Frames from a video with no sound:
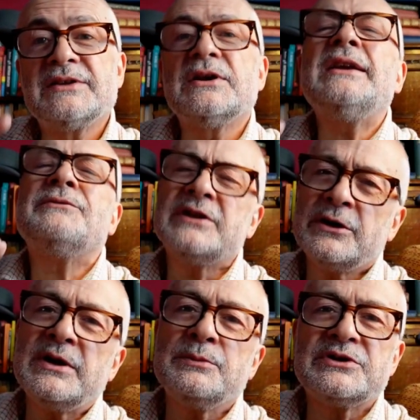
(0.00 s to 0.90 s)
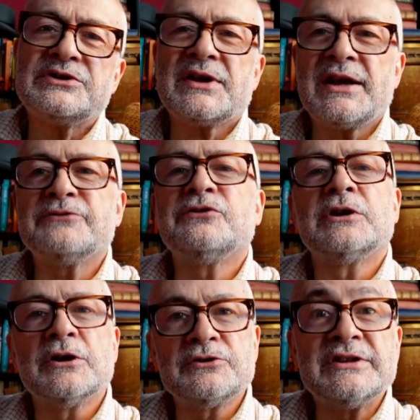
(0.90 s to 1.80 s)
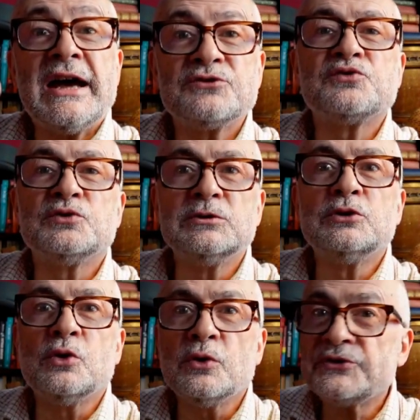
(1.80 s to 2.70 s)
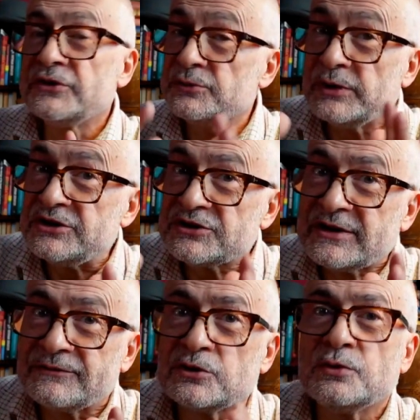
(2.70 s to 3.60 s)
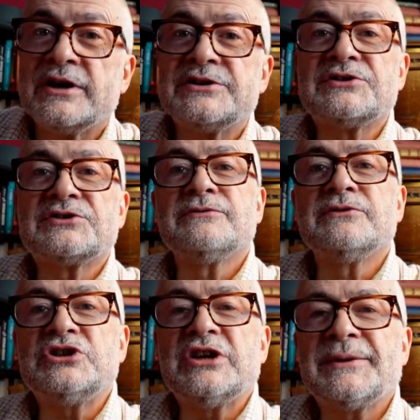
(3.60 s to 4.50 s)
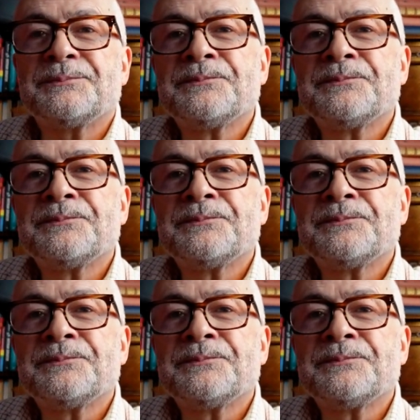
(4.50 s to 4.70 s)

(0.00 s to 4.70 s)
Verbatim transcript: even though he would say it follows natural laws that we just haven't quite discovered yet.